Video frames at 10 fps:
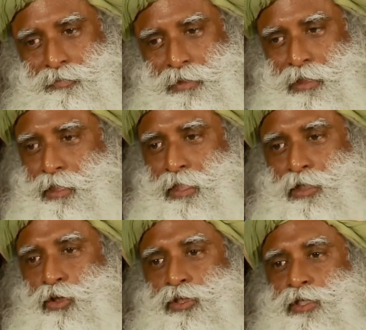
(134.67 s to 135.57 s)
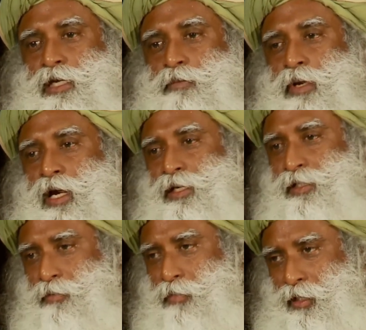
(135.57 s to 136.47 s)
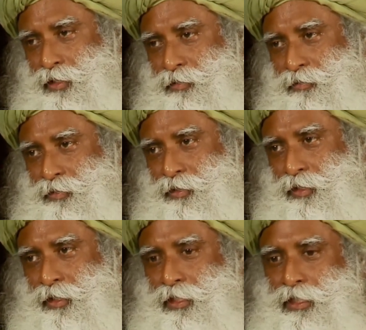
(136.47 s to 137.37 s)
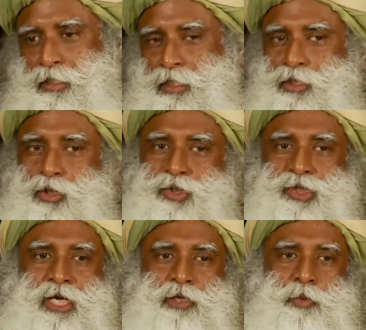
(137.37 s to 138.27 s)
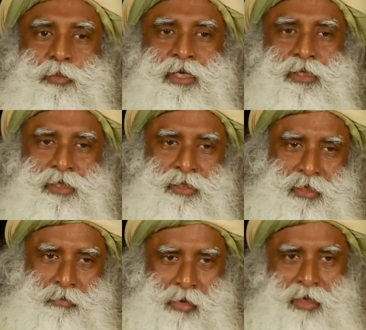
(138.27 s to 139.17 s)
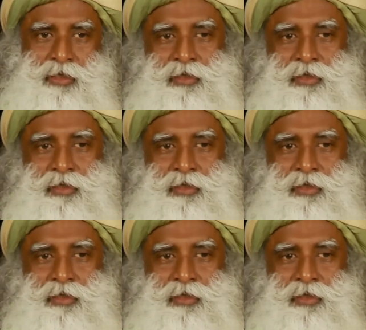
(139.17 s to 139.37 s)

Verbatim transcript: It need not stand behind somebody. It need not try to be better than somebody.